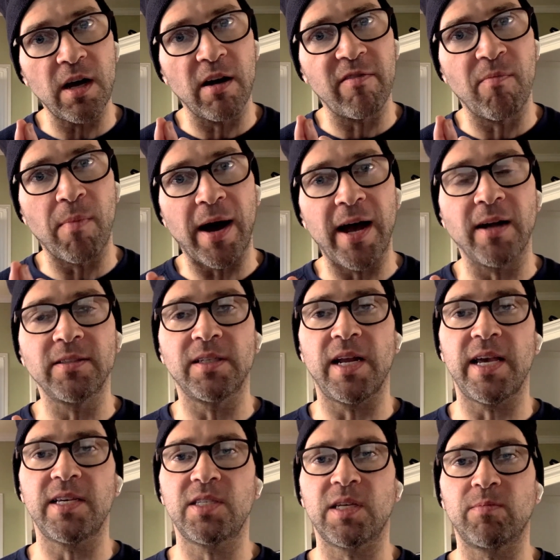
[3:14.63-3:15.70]
of mild and
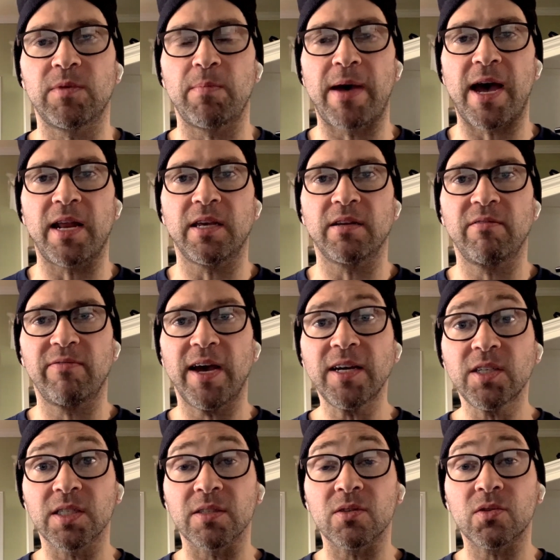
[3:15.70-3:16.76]
asymptomatic
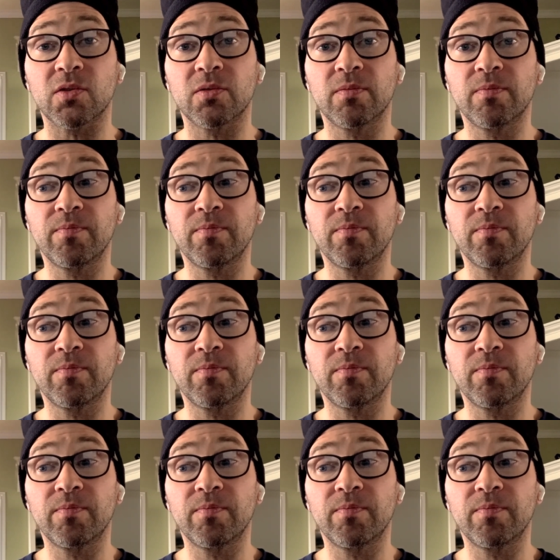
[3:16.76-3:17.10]
infections.